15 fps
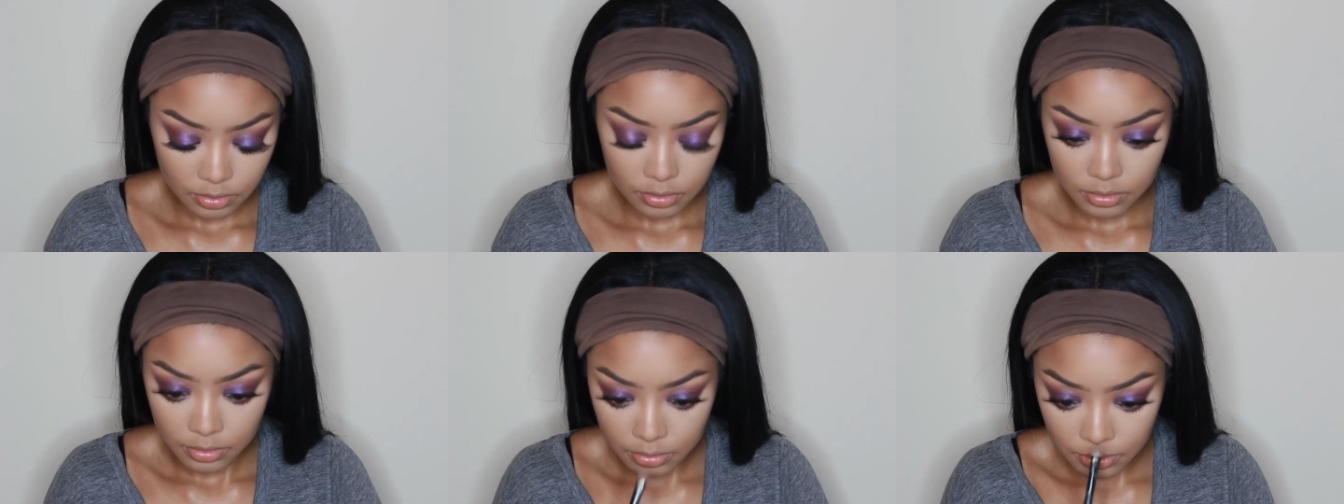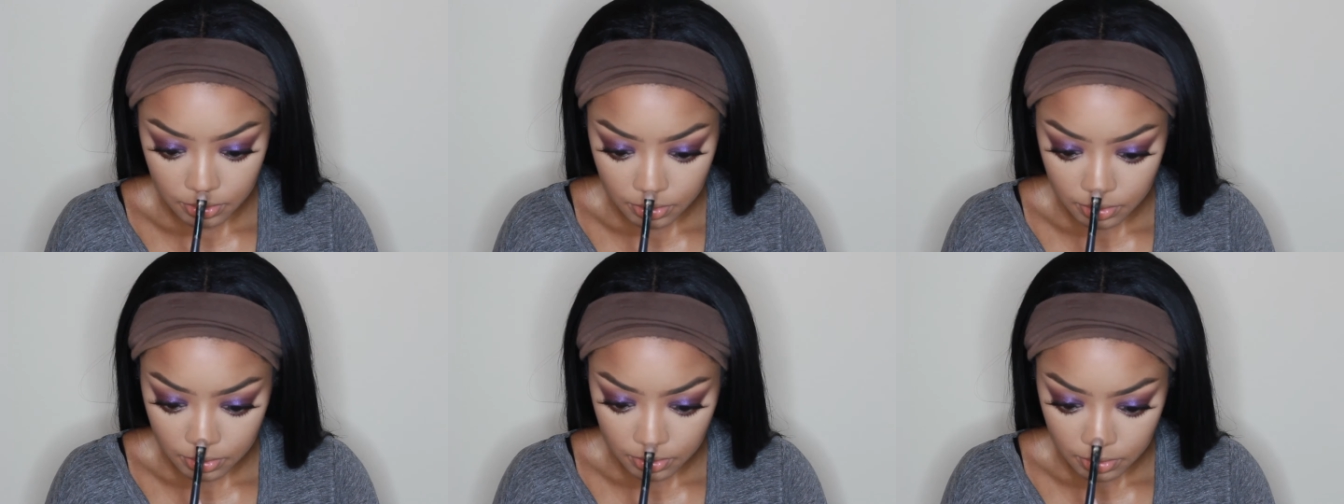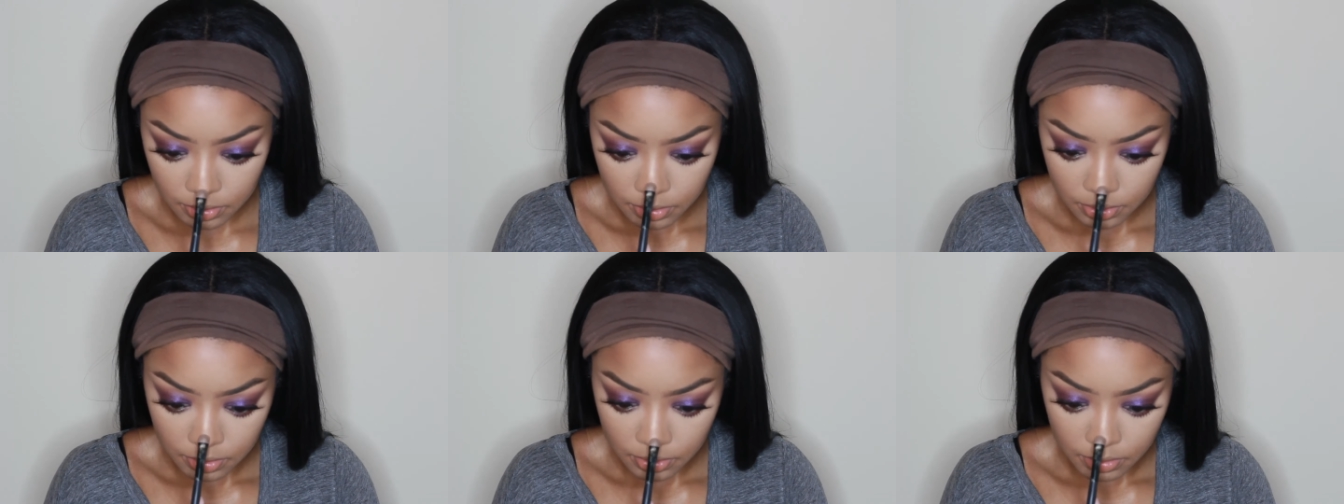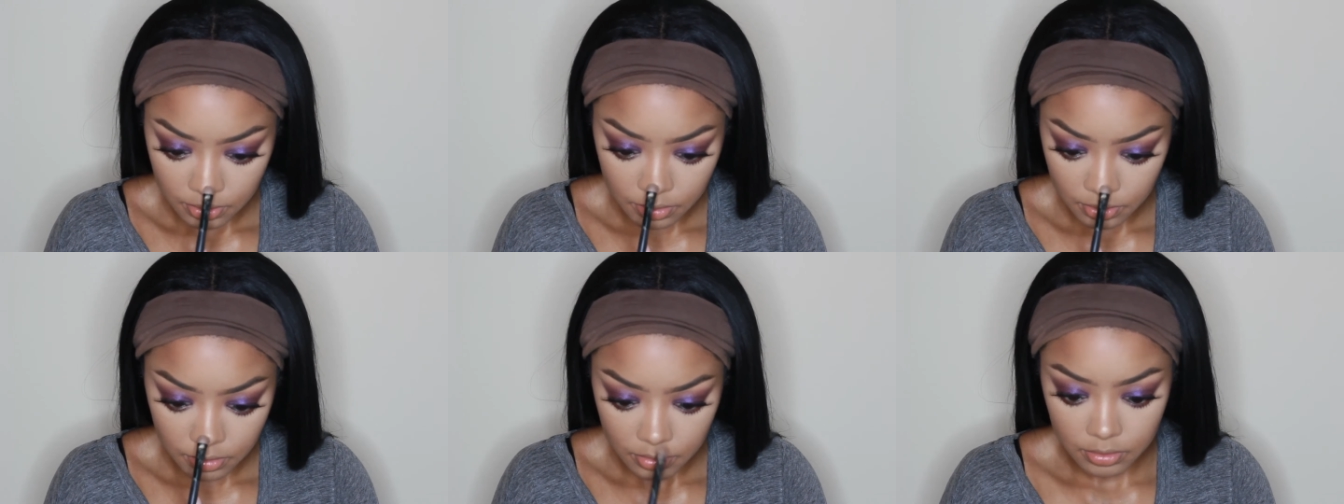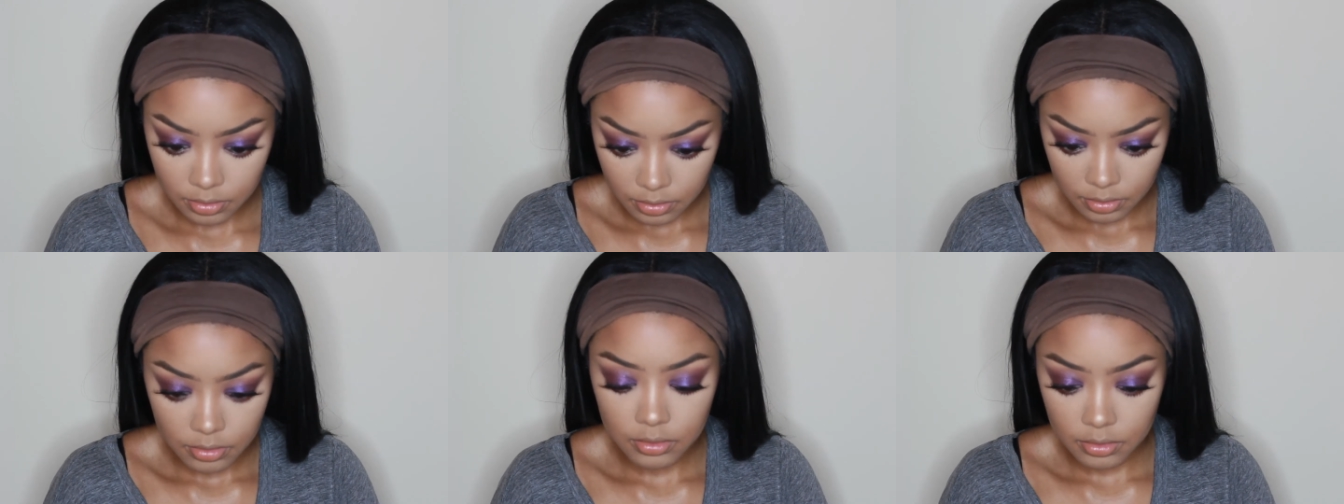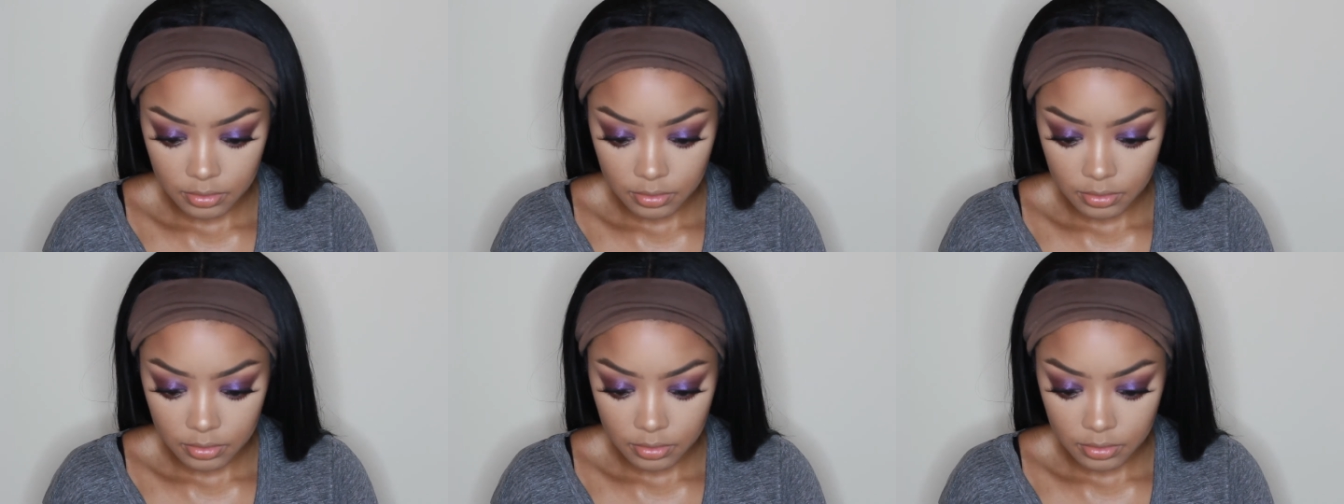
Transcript: my upper lip, and then my inner corners.